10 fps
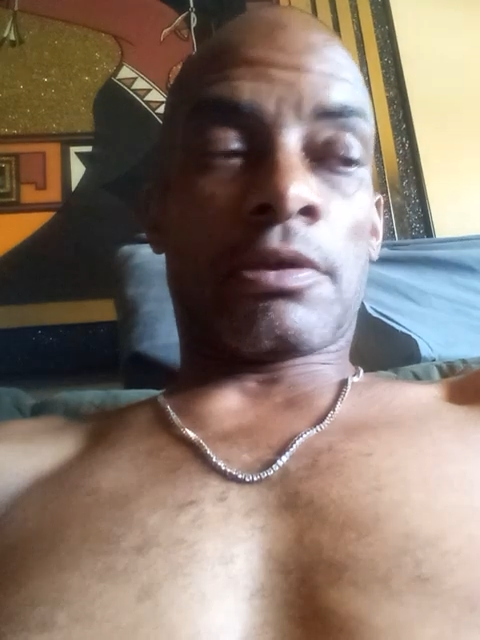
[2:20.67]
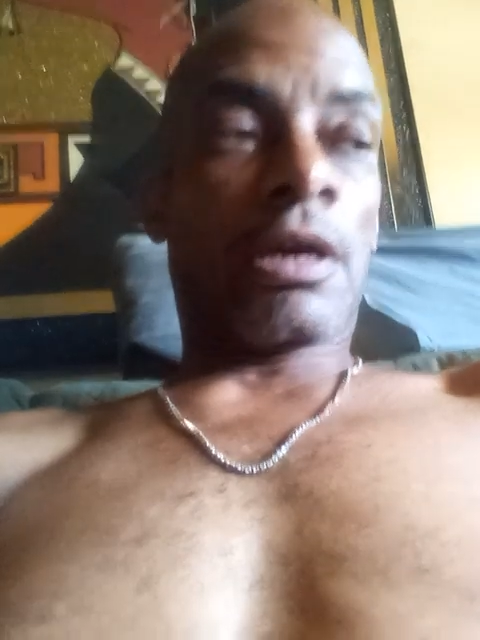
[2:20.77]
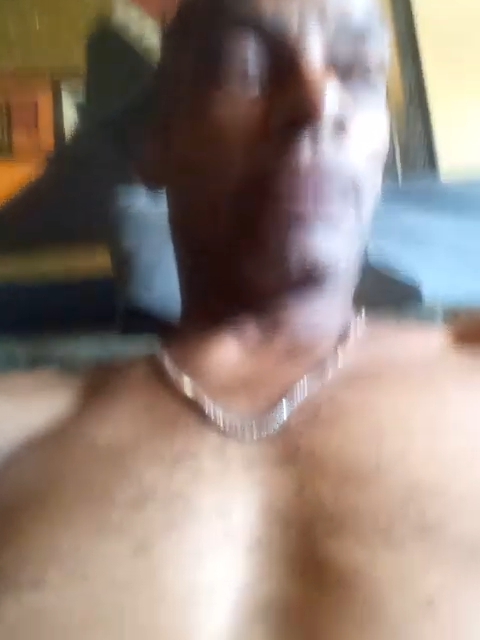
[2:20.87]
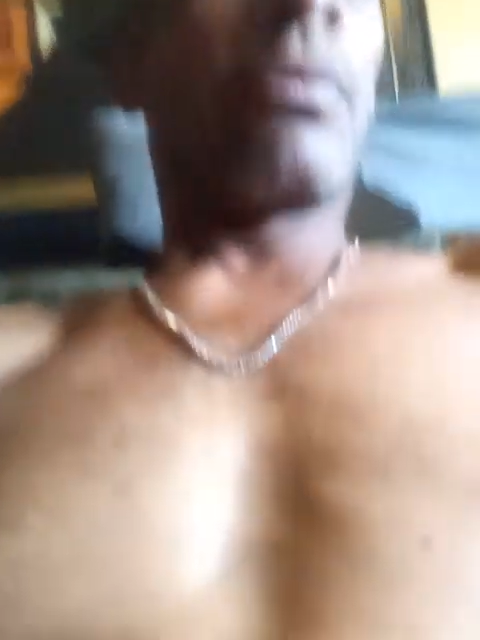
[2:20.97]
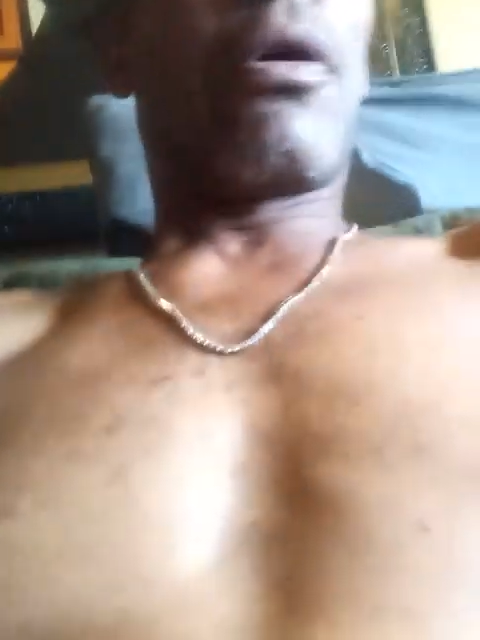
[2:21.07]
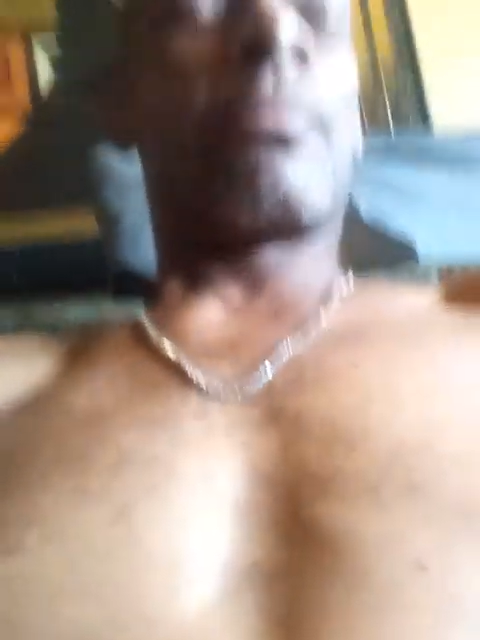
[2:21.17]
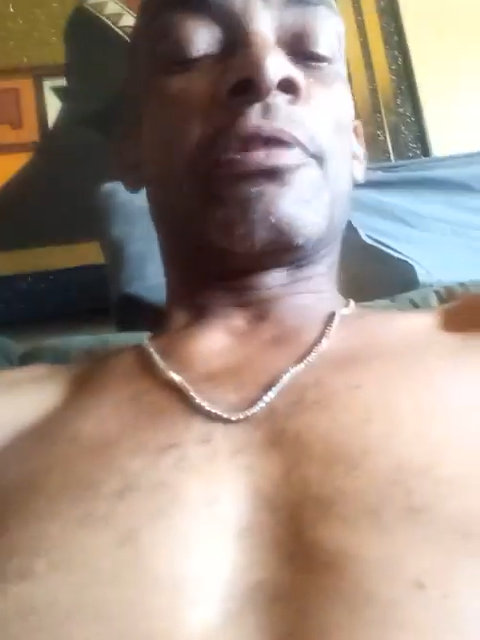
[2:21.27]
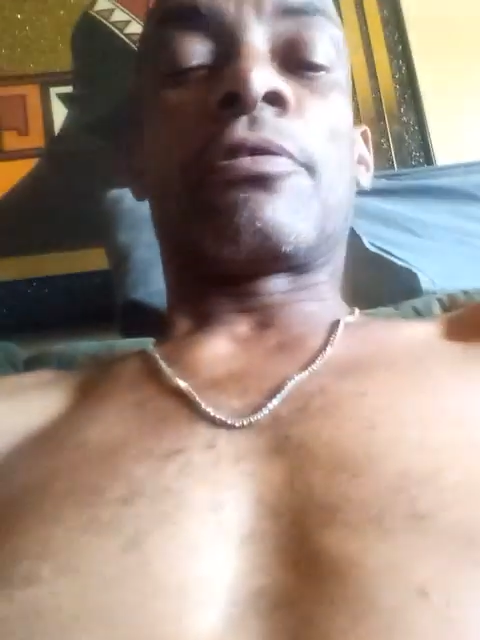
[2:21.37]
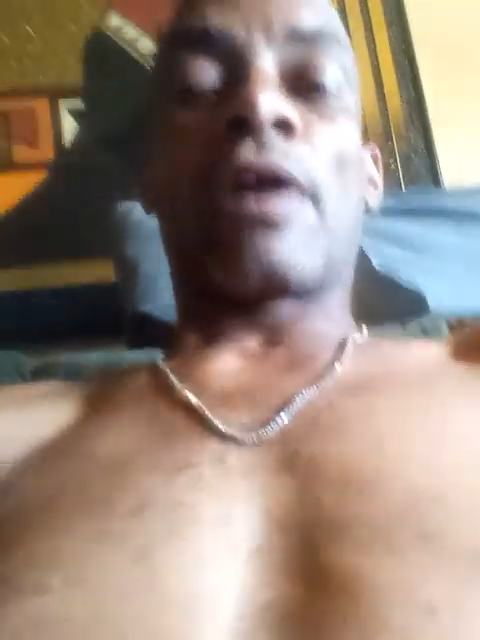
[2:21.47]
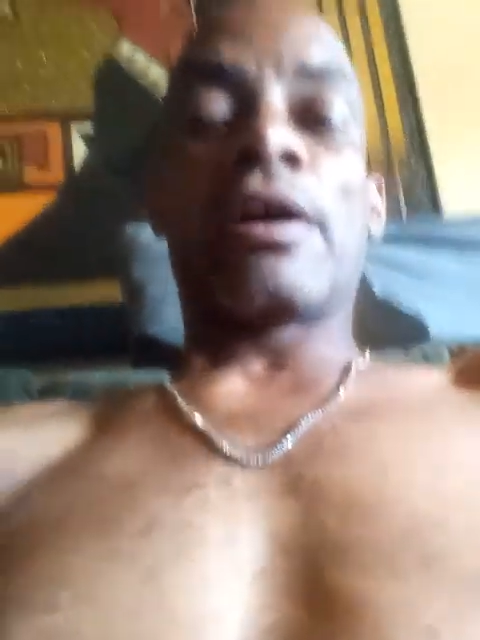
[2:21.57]
And what would be
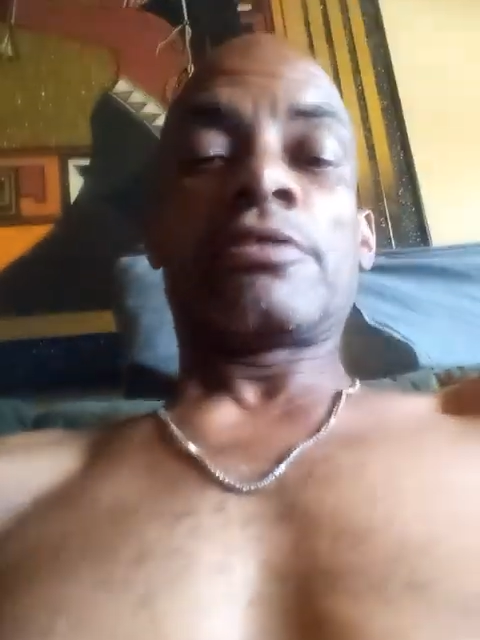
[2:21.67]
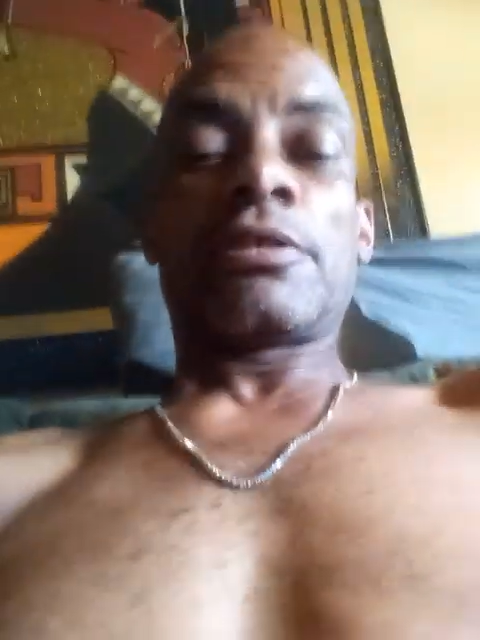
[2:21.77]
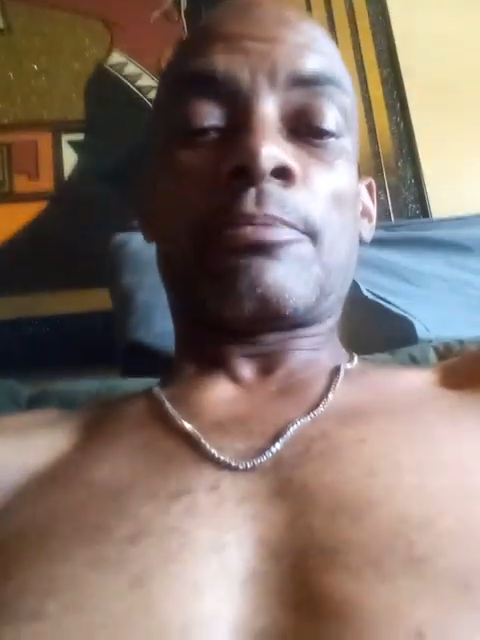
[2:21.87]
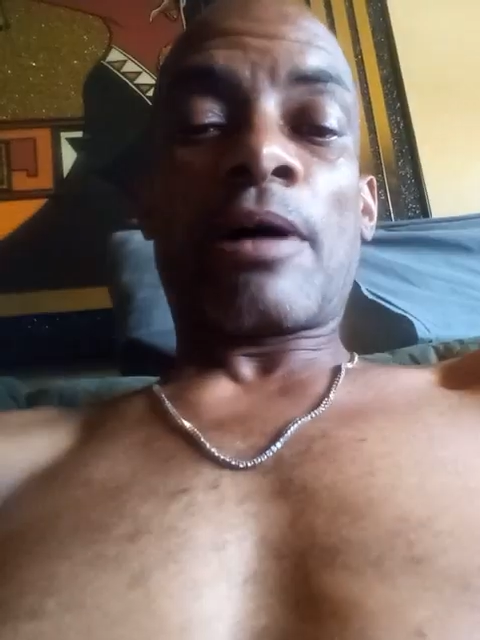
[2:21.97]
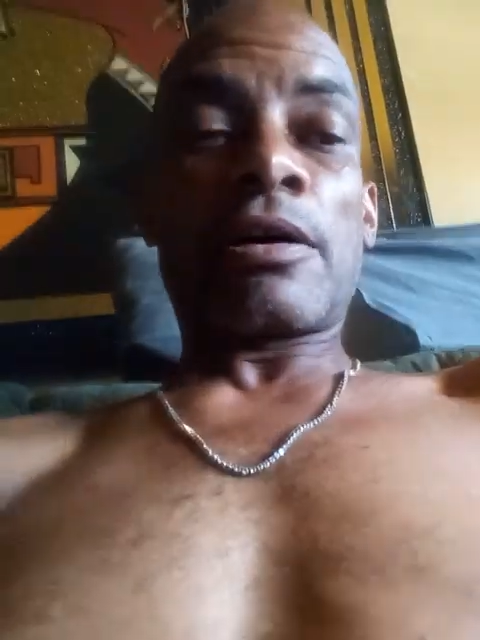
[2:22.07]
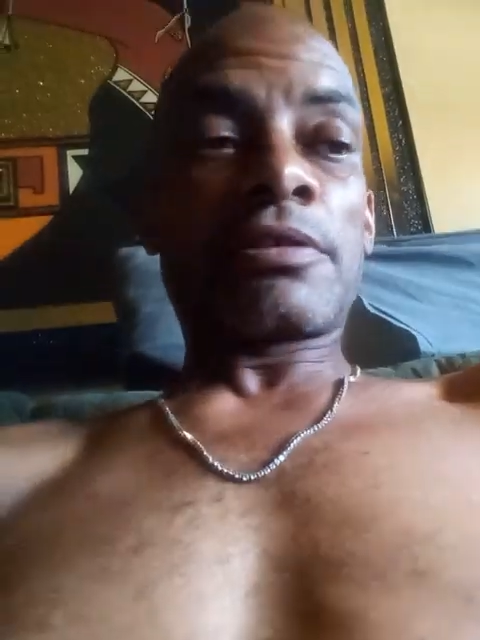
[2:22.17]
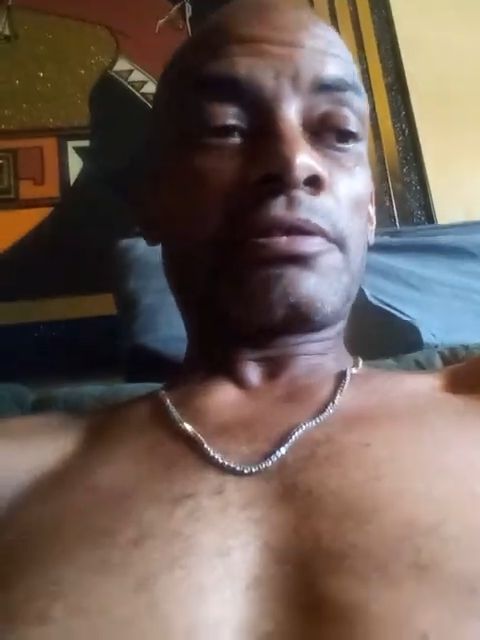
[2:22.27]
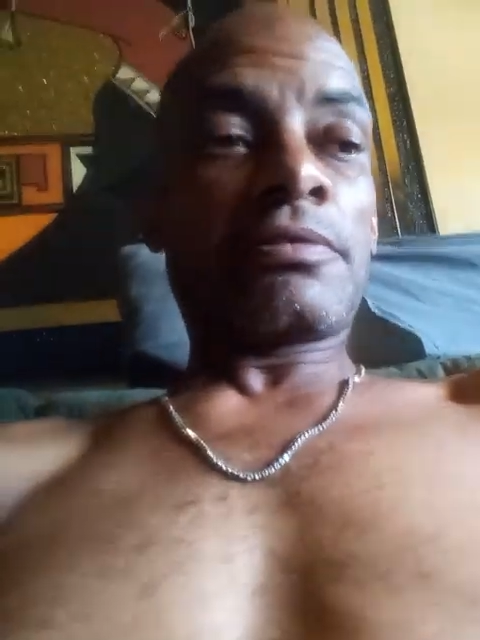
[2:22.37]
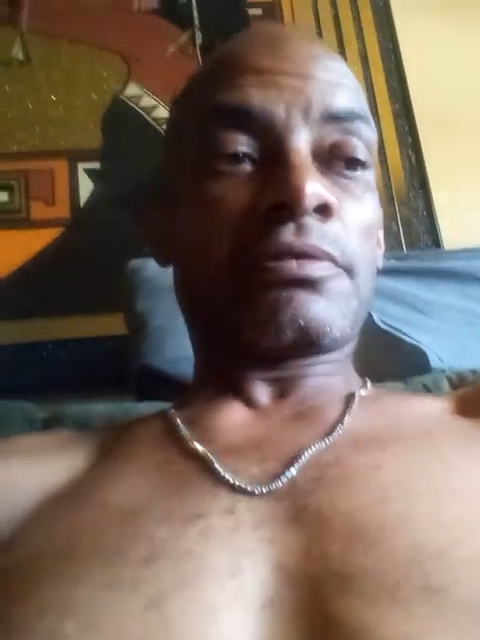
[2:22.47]
crazy about it,